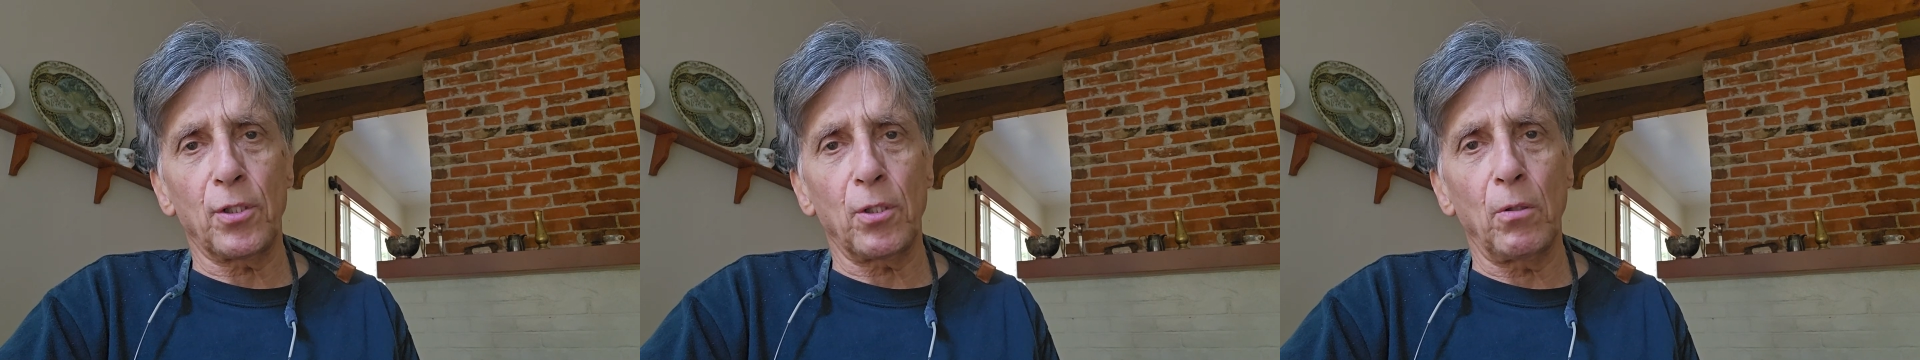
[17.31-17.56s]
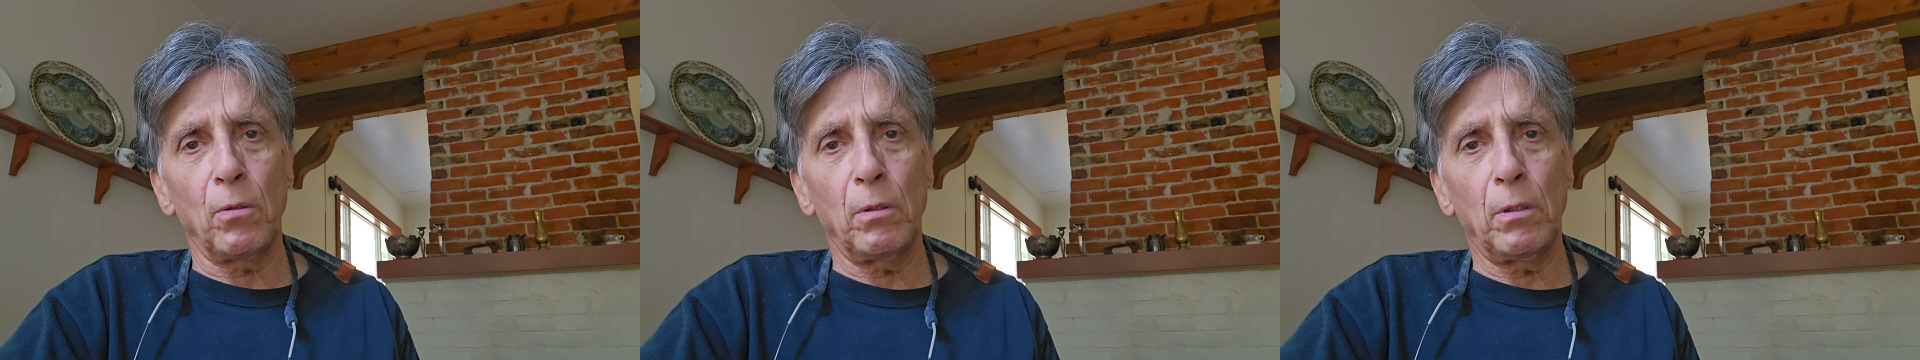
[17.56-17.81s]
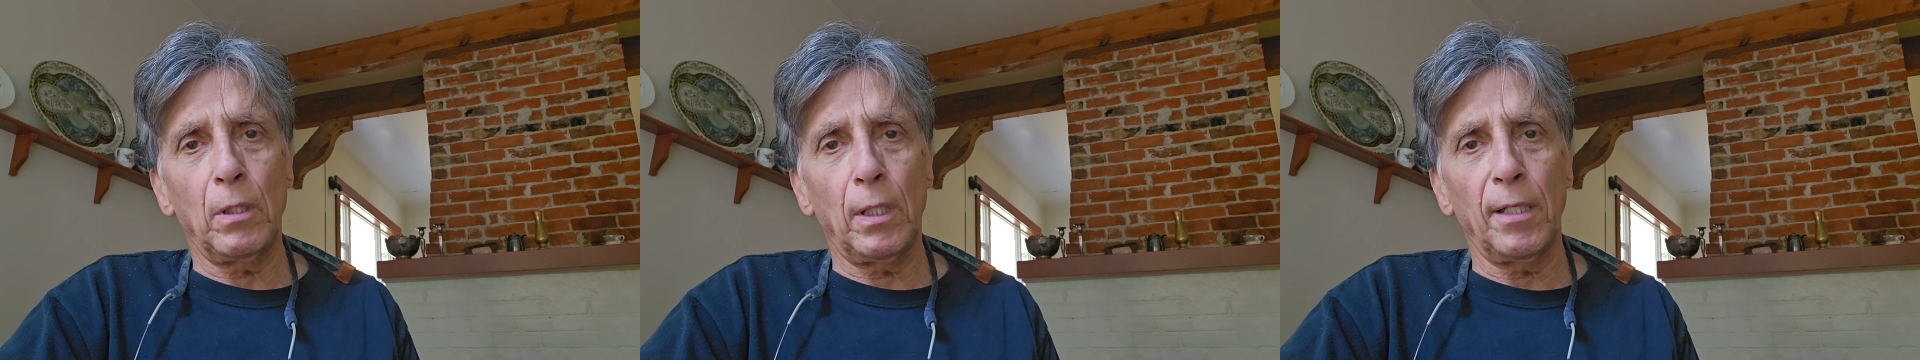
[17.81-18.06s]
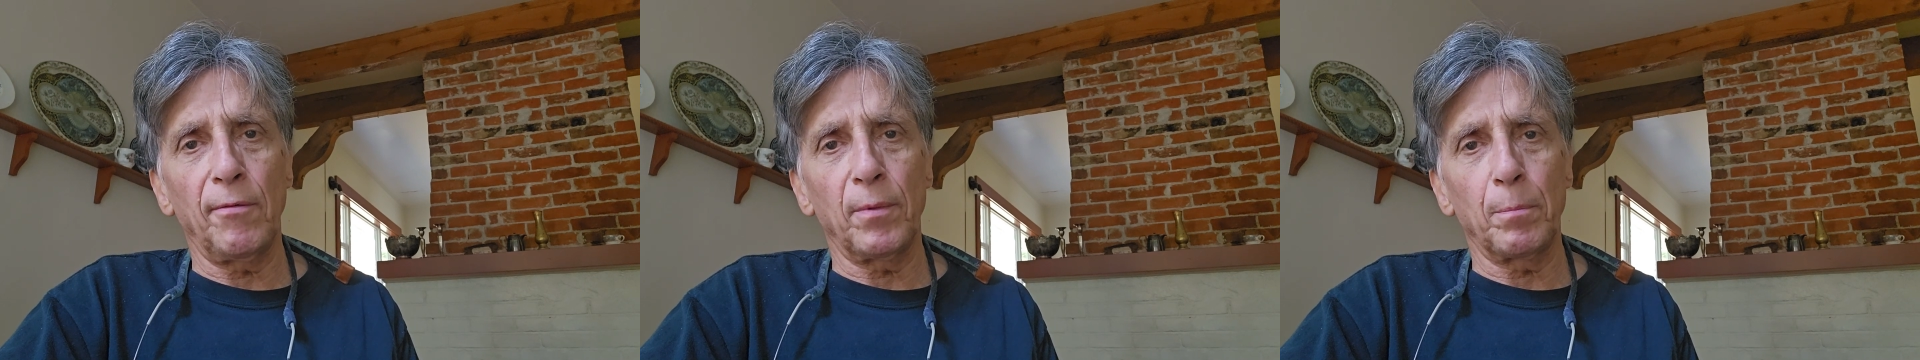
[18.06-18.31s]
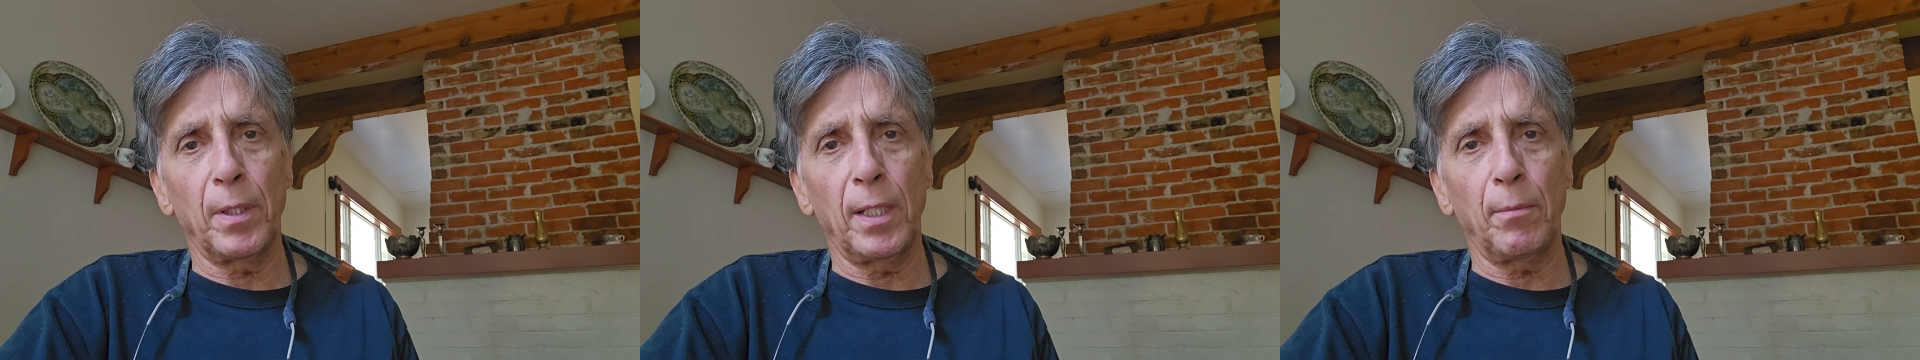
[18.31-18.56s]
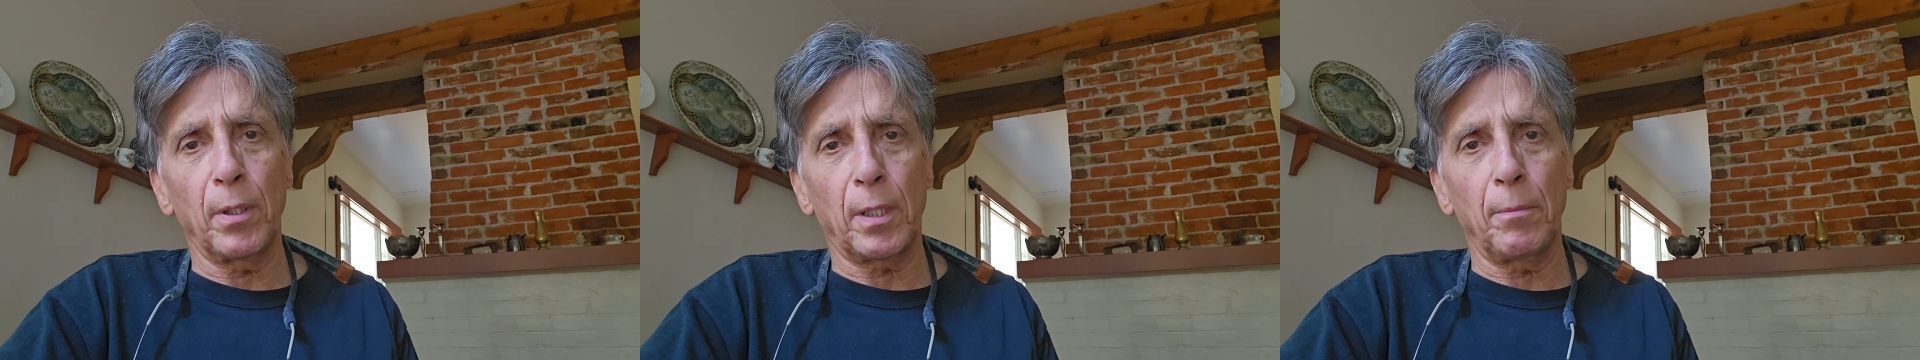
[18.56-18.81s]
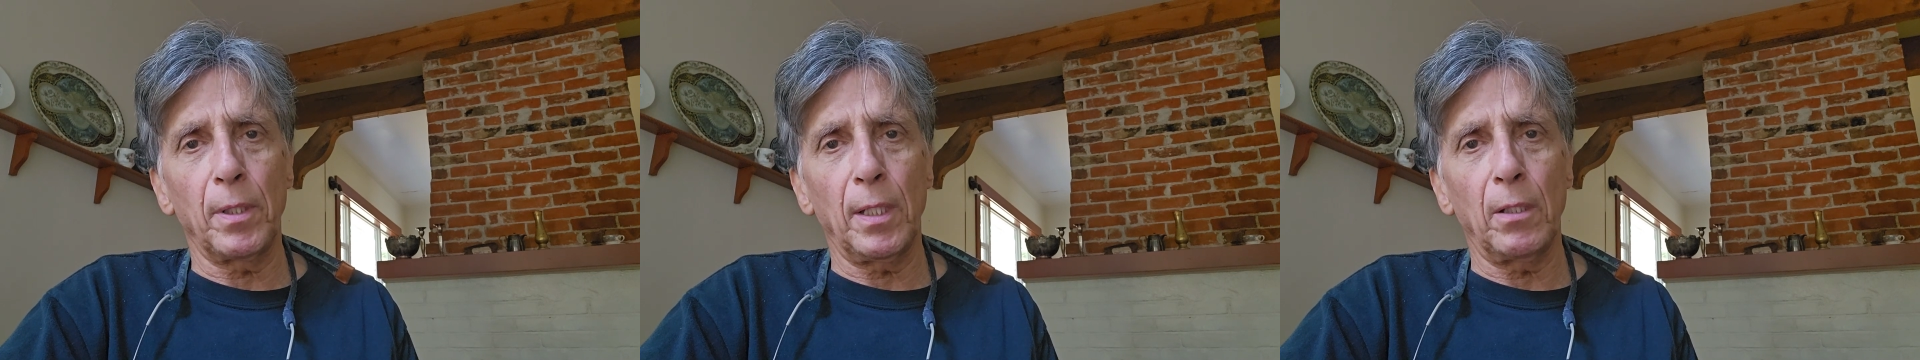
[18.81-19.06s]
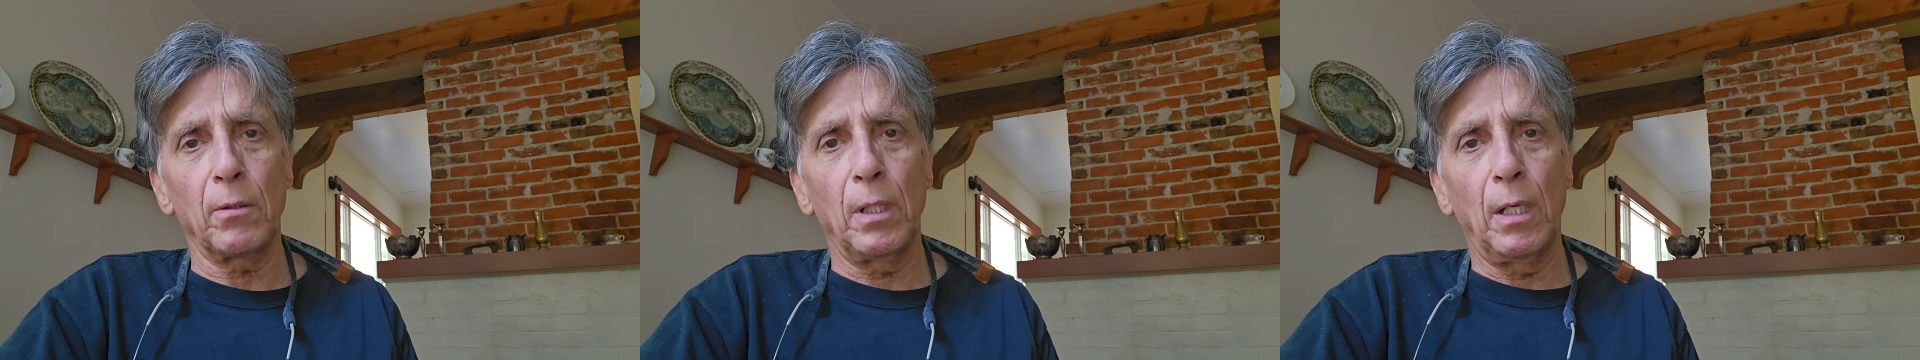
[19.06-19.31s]
so I haven't been able to come
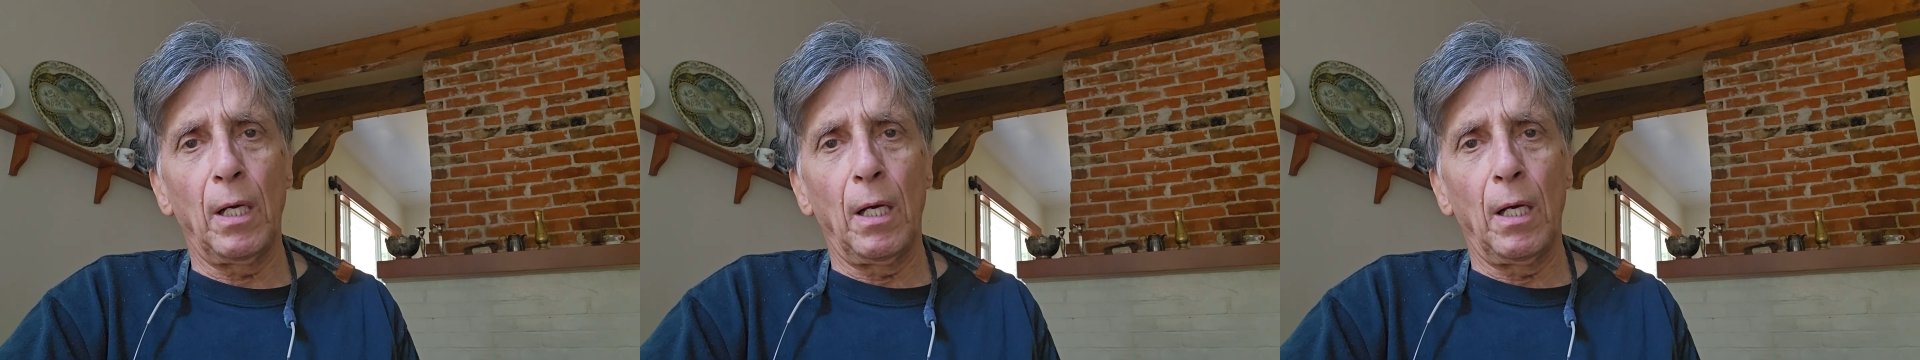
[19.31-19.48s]
down.